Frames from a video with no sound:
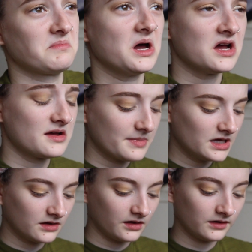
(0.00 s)
bomb.
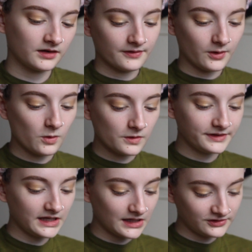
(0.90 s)
The
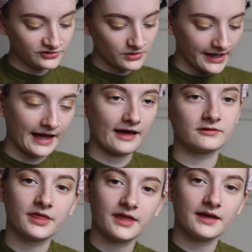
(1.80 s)
only issue I
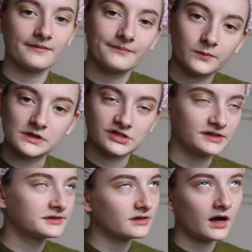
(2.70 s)
have with it, which
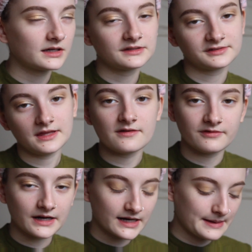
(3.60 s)
is honestly a
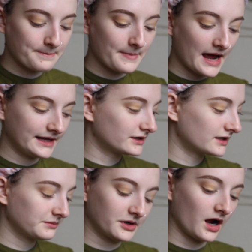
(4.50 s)
very
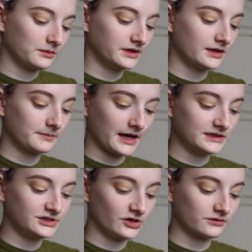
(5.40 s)
minor problem,
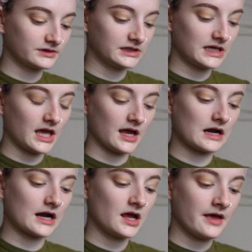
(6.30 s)
I don't really
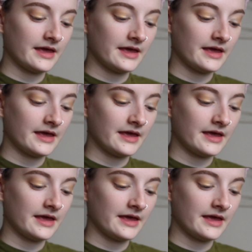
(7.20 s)
care,